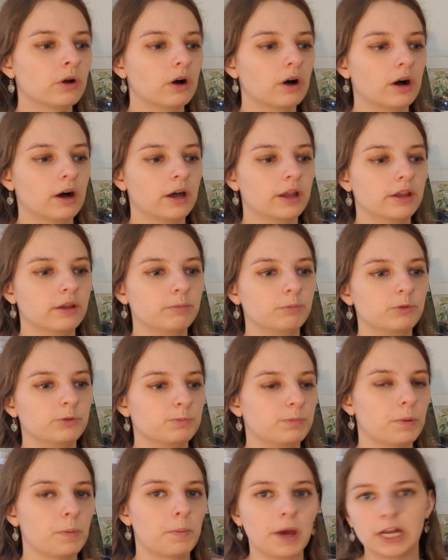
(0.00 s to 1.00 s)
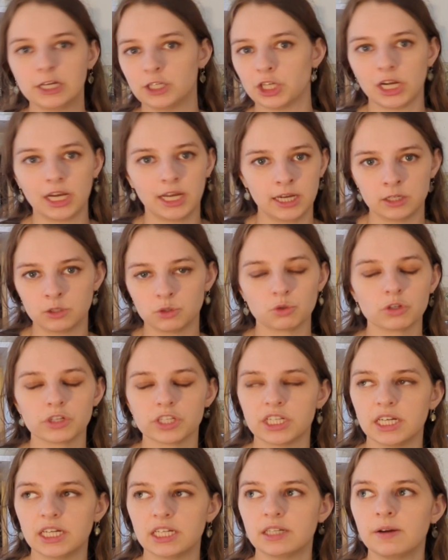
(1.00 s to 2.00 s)
I was perpetually
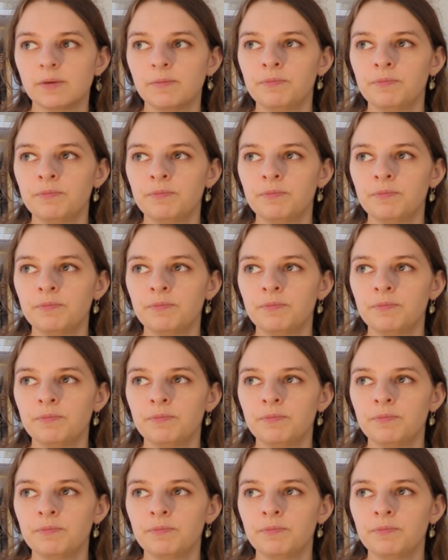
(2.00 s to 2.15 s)
exhausted,